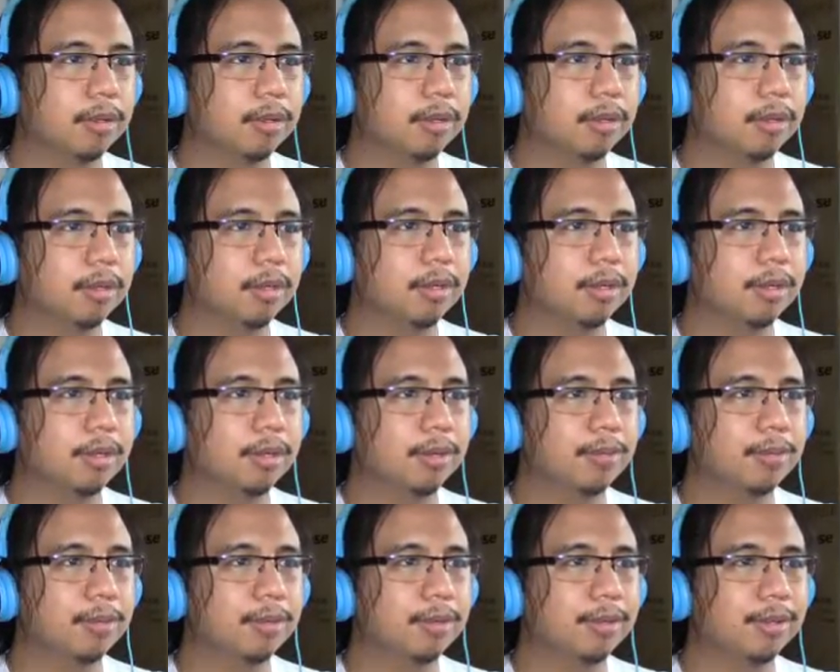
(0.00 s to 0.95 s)
Oh,
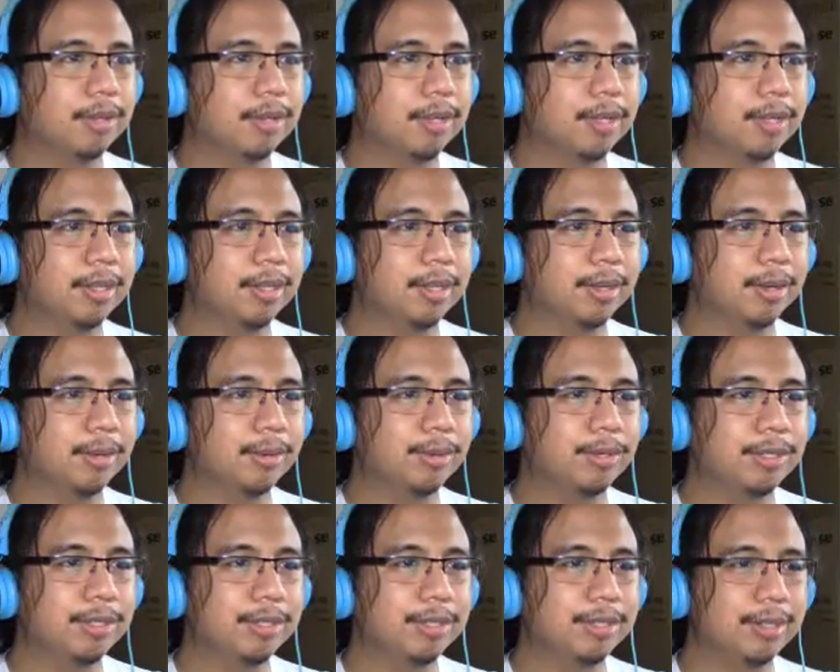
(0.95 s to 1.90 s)
come on, I, I
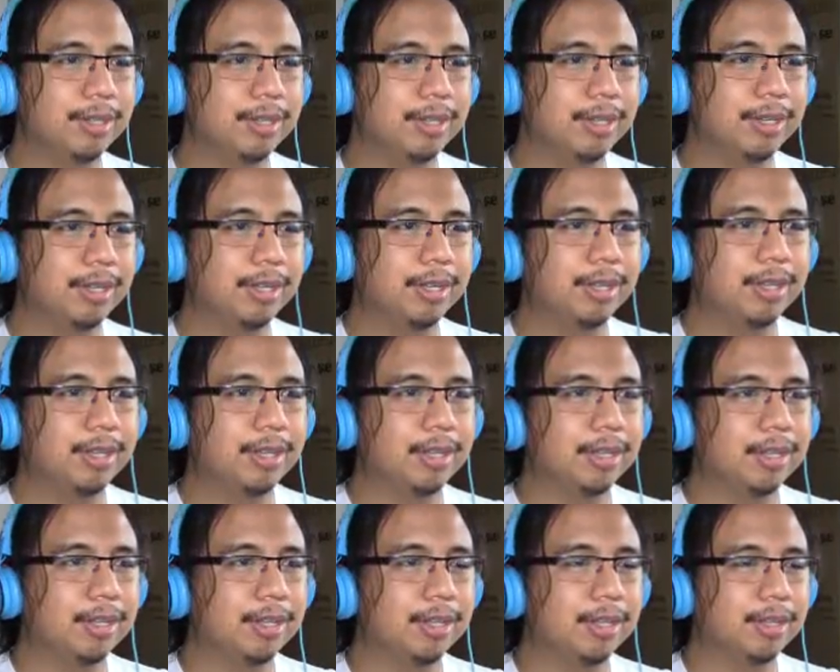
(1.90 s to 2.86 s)
wish...
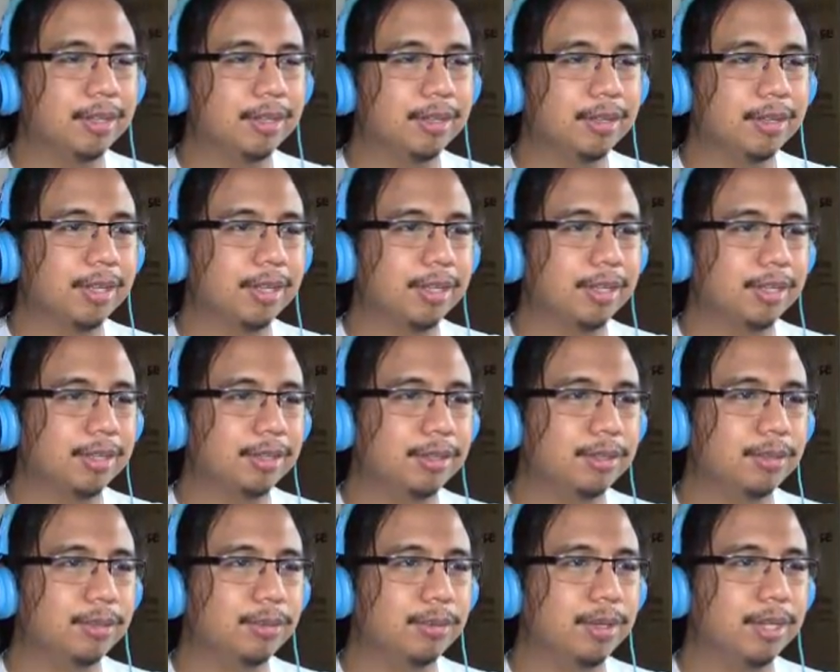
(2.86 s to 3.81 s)
Okay,
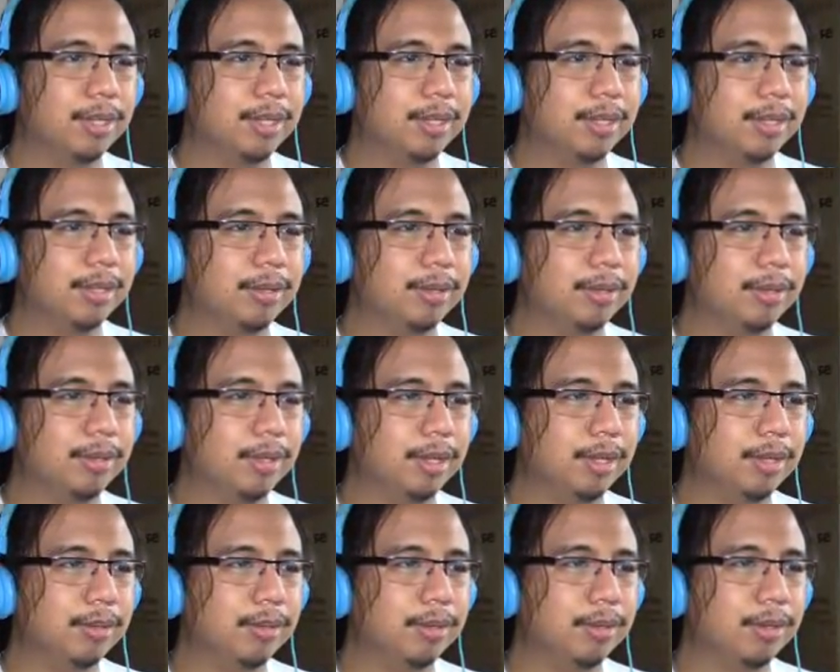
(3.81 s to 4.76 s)
one day, one day
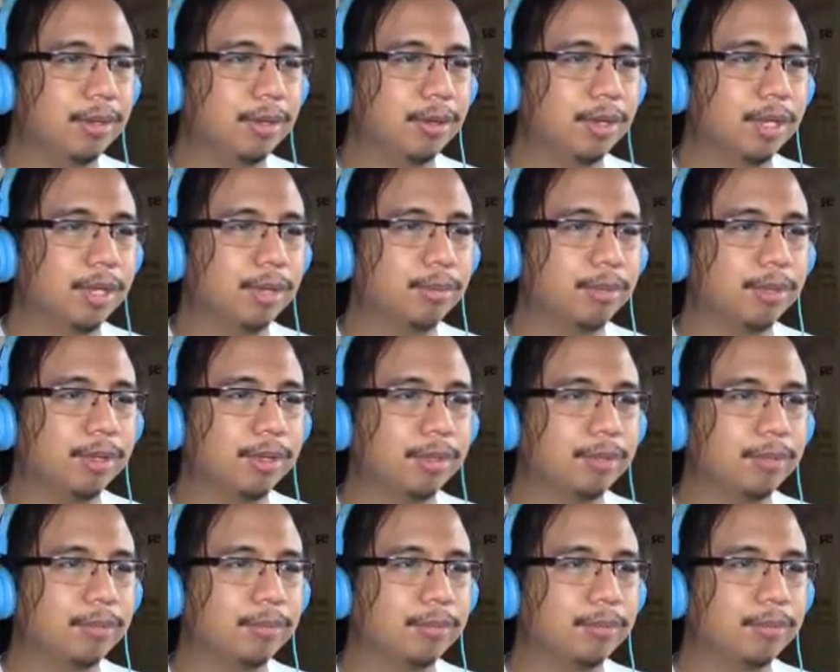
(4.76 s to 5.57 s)
I'm gonna go camping.